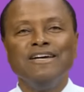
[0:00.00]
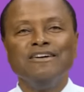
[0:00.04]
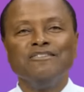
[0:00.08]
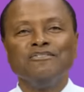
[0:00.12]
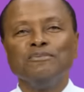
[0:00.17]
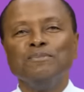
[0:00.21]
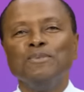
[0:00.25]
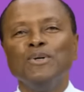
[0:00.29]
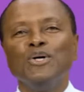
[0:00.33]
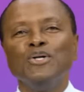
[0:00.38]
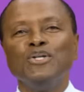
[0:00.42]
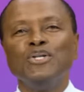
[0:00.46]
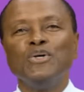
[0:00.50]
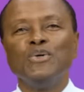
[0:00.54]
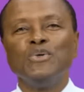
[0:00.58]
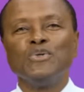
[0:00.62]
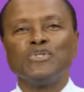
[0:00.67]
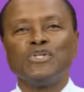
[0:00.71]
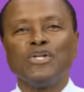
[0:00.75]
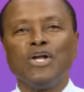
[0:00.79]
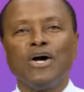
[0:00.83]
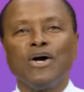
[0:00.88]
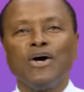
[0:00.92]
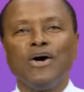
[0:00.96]
For more
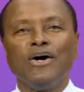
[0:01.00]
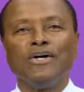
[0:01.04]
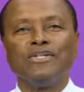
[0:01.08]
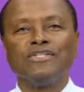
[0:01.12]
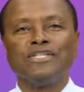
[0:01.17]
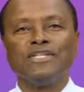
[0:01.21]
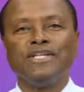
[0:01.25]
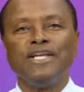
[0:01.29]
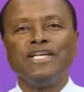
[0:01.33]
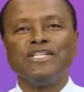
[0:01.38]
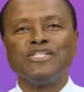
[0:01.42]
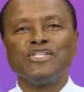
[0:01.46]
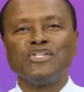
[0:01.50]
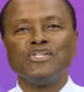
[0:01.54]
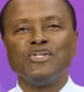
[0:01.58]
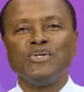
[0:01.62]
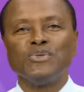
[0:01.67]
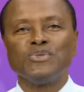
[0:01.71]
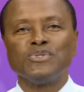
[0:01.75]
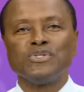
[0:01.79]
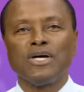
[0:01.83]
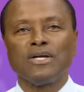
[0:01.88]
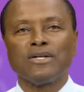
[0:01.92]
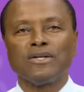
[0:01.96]
news, log on to
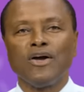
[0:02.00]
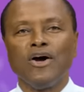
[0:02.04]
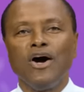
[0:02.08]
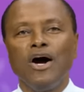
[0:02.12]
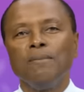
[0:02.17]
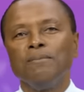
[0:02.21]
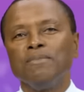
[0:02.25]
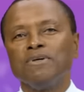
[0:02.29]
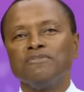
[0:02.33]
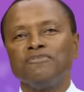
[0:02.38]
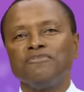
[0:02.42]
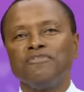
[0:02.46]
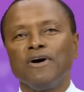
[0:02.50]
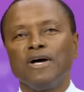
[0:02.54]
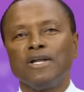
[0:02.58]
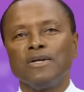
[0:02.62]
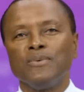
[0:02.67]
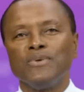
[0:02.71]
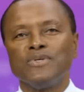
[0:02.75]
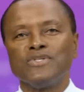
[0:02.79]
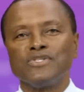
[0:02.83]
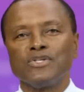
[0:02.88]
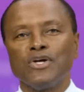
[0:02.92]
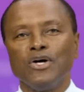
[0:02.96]
nationnews.com and
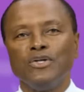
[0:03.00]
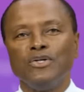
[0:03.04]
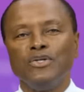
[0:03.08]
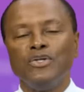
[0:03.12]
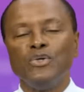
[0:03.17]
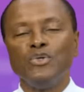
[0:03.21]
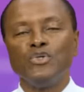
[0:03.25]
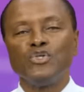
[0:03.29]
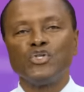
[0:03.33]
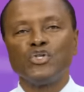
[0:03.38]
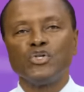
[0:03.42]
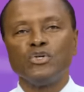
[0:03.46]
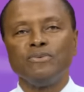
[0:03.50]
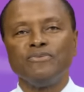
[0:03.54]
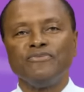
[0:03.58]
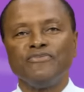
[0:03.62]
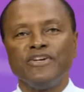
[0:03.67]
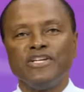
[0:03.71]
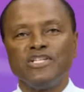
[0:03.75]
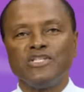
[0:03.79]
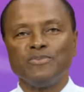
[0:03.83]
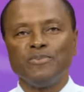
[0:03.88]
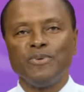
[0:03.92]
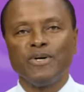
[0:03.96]
follow us on YouTube,
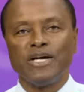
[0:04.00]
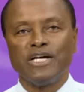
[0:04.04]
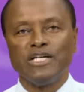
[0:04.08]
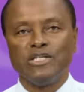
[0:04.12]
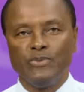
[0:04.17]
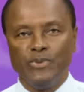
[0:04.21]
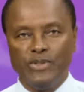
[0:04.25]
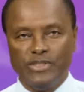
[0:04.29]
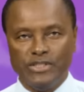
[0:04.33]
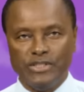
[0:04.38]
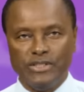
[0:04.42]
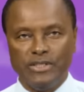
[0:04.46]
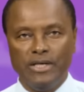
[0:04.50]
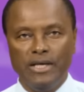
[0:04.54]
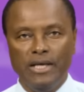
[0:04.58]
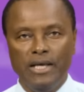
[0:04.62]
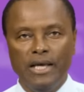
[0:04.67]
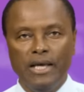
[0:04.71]
Facebook, and Twitter.